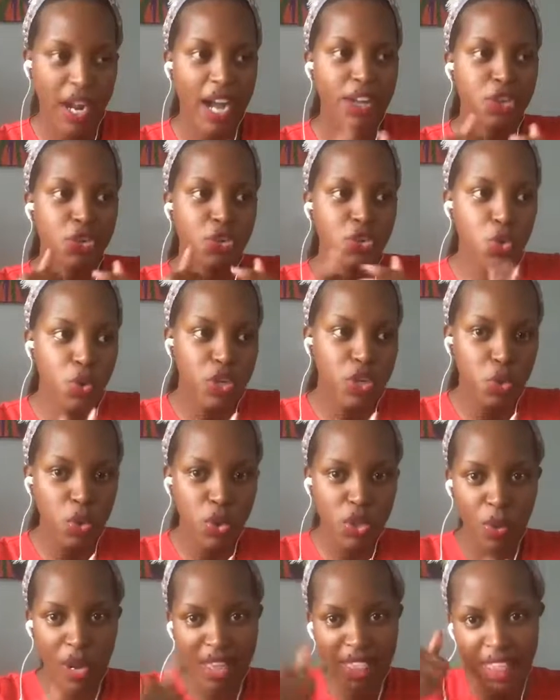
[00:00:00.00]
can't do it
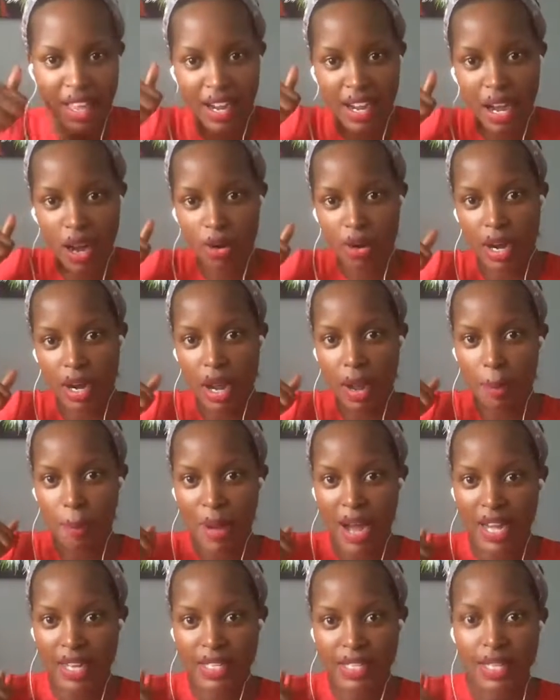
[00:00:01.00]
with Waithaka on our
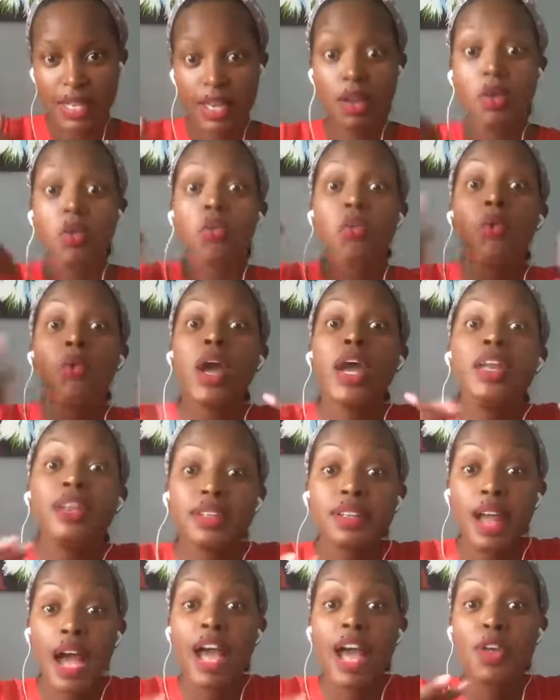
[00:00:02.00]
back saying,
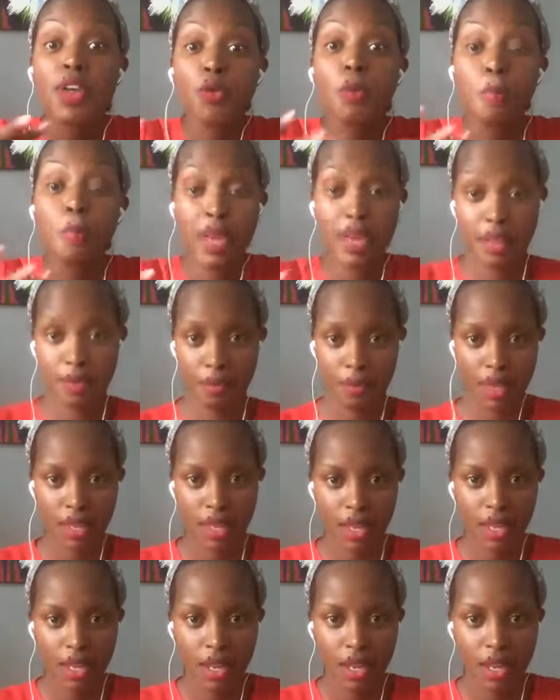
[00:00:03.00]
when are you paying
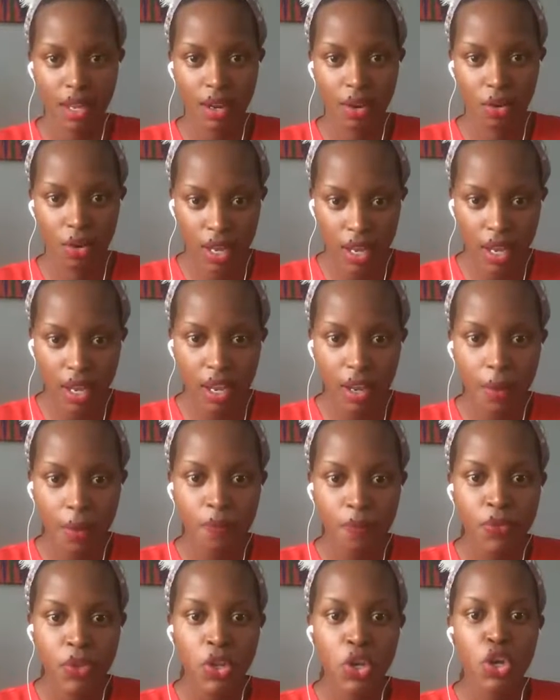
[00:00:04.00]
me? Okay.
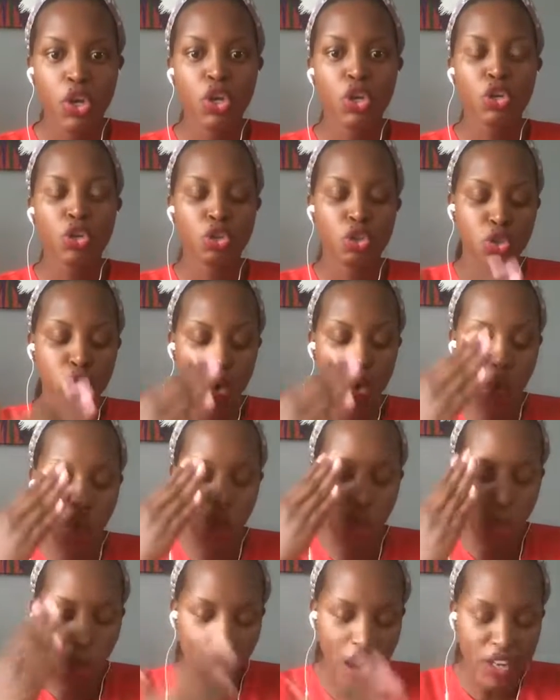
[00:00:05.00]
So
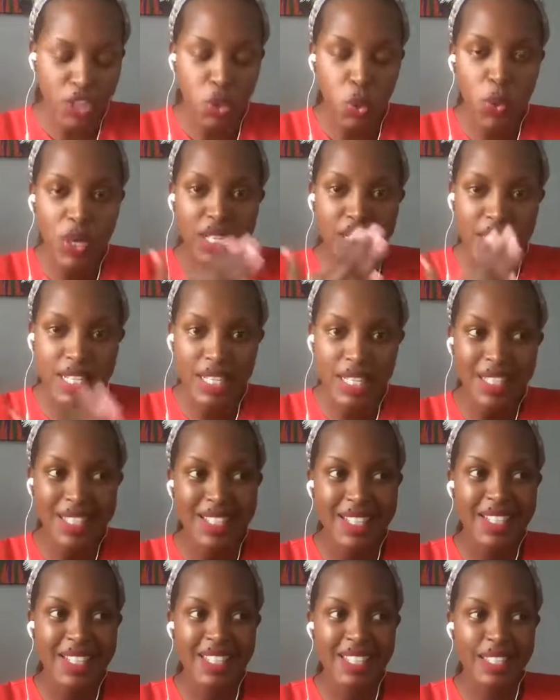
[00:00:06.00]
what we
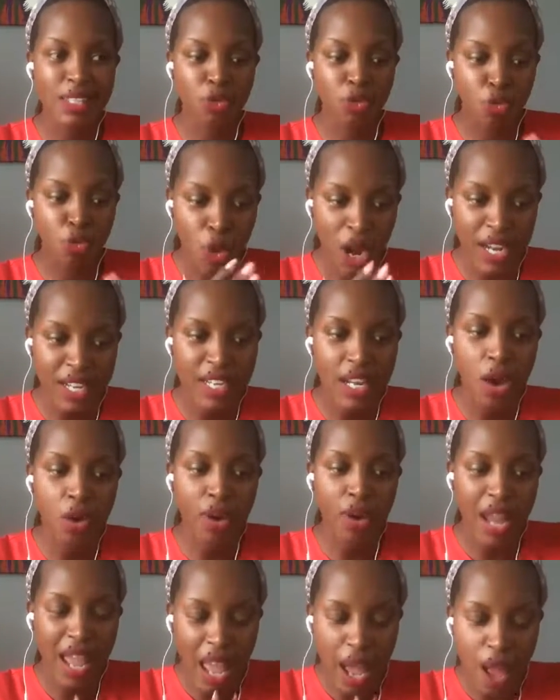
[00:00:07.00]
did is write
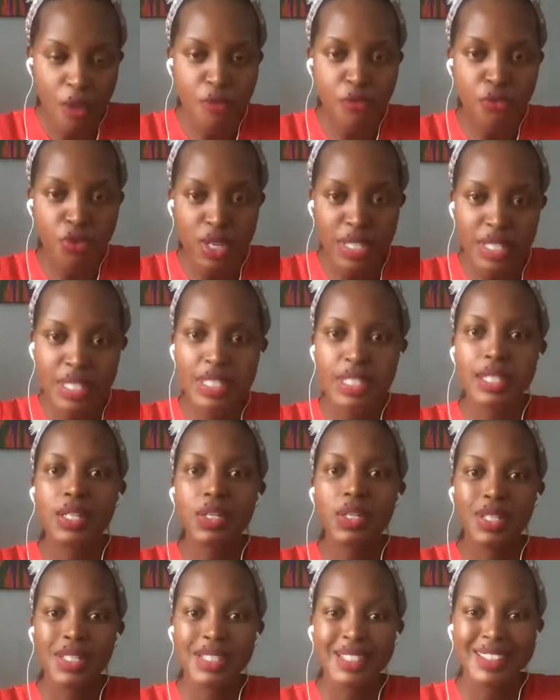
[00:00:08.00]
down every
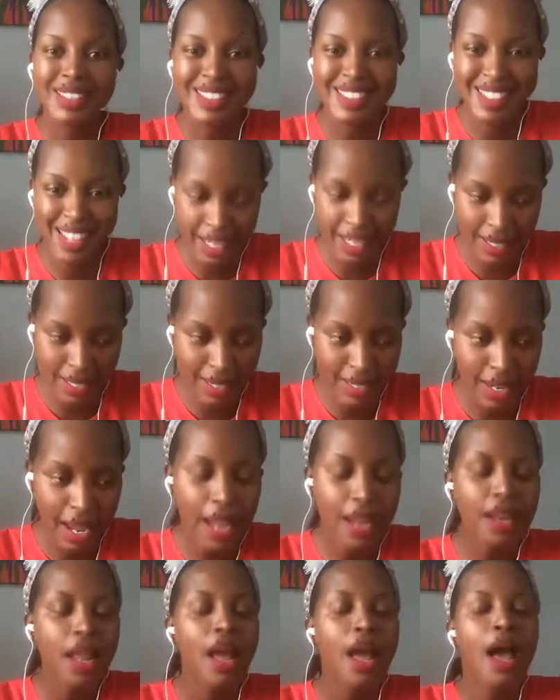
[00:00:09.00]
single debt.
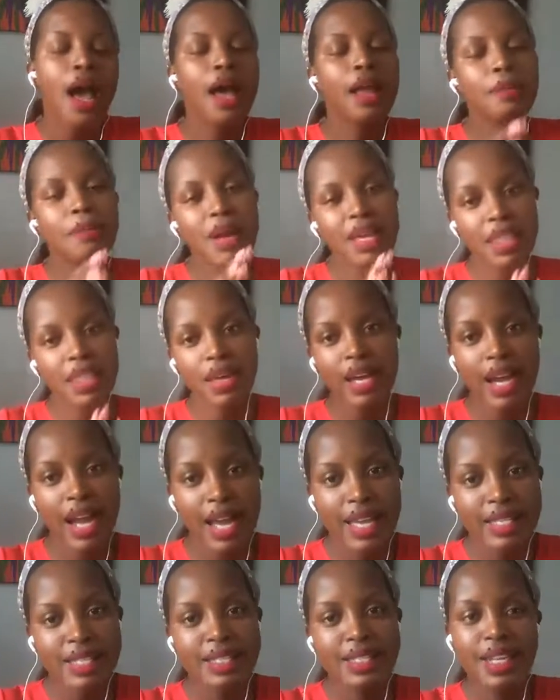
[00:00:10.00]
And by the way,
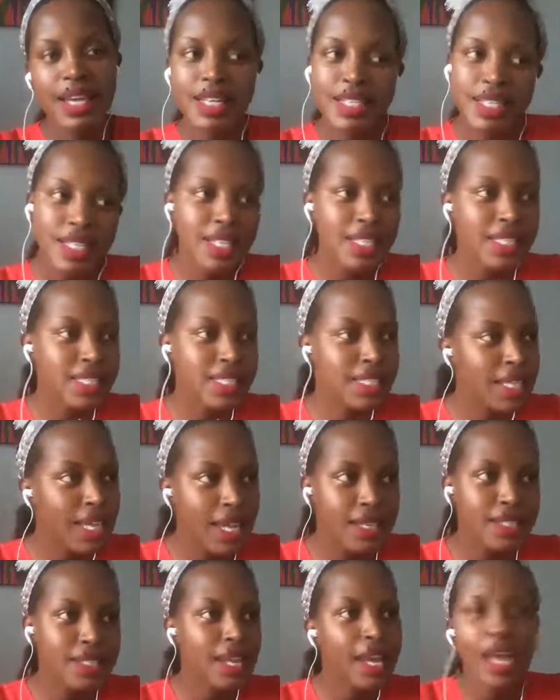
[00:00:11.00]
guys, debt
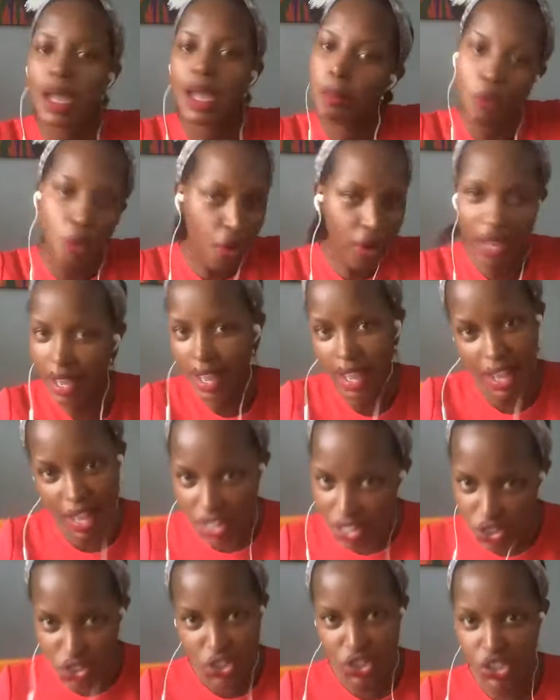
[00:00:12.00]
isn't a
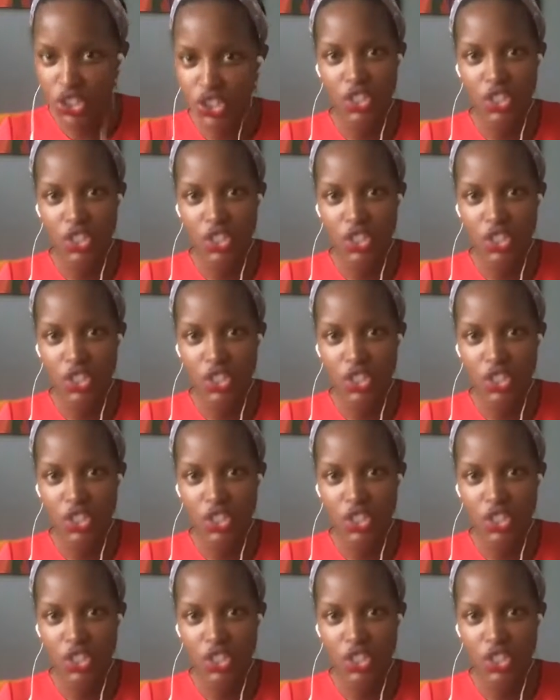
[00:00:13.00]
mortgage.